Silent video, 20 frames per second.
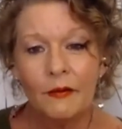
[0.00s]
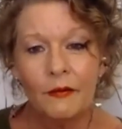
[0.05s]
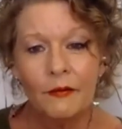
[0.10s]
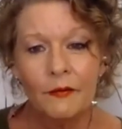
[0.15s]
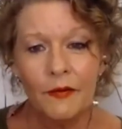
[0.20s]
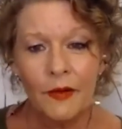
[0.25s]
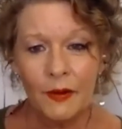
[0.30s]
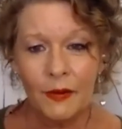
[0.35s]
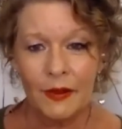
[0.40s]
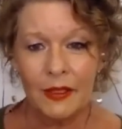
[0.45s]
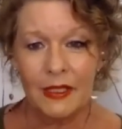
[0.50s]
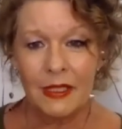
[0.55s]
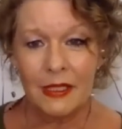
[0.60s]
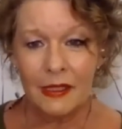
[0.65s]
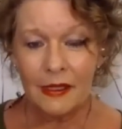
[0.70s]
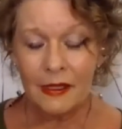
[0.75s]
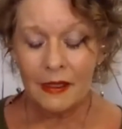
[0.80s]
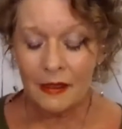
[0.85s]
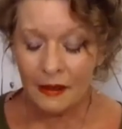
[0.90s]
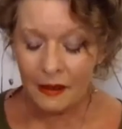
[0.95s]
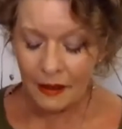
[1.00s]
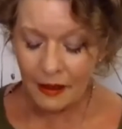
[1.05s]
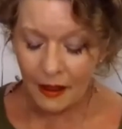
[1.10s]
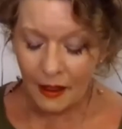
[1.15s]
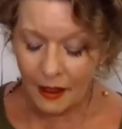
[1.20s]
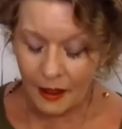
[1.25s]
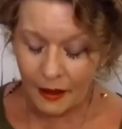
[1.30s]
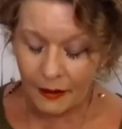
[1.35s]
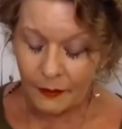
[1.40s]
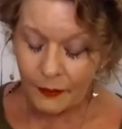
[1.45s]
focusing
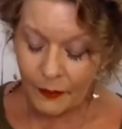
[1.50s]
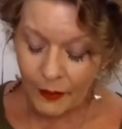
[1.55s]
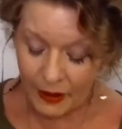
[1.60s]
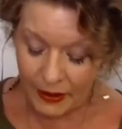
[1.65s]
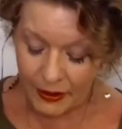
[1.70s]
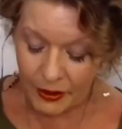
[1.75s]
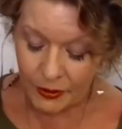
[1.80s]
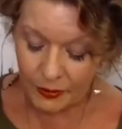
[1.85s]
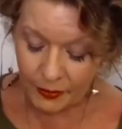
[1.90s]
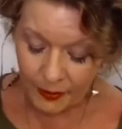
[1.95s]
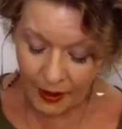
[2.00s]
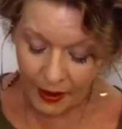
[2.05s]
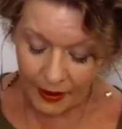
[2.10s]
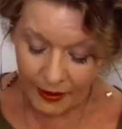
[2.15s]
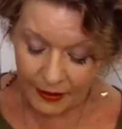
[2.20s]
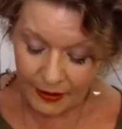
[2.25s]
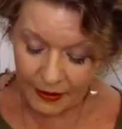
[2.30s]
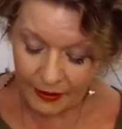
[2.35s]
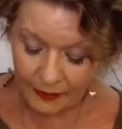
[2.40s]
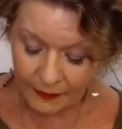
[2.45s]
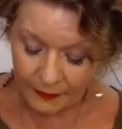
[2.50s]
on what's right.